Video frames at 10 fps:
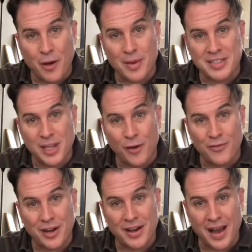Found
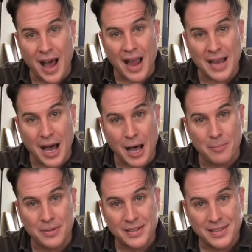myself at an
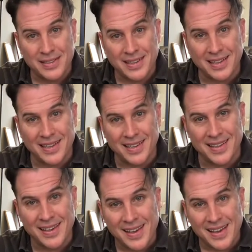IHOP
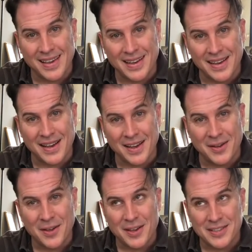
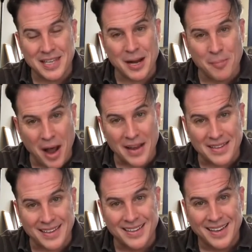in Santa
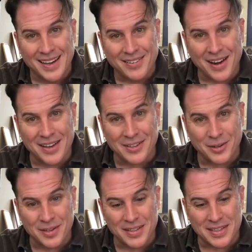Monica, right?
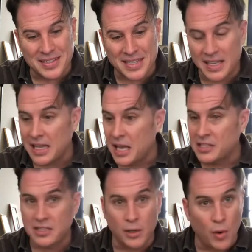Going to this thing.
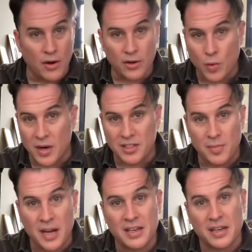Still wondering, where's
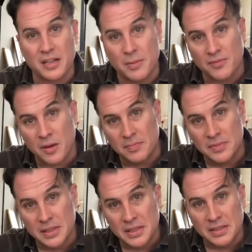the money going to come from,
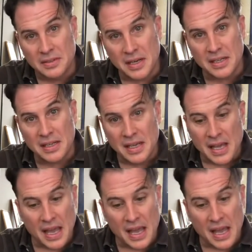right?